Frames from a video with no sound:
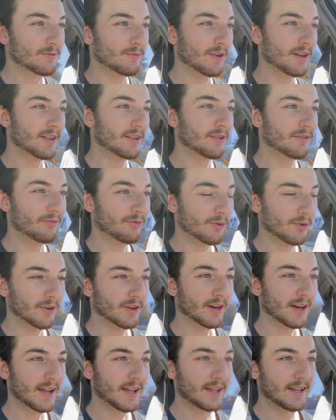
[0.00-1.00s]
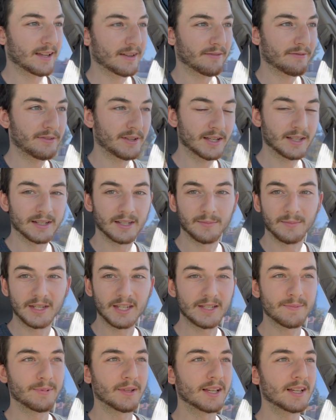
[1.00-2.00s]
one for a
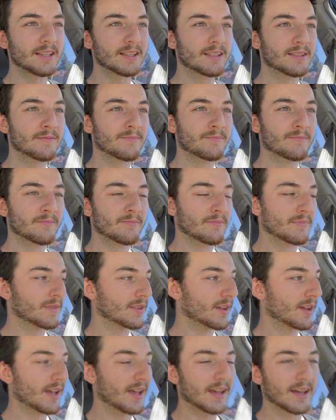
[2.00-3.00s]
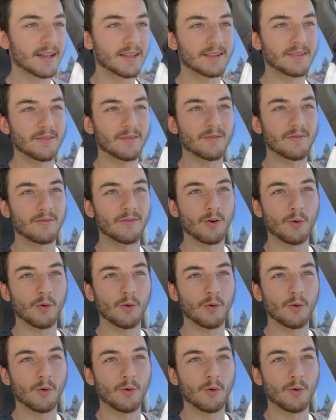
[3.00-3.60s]
Vietnamese place and the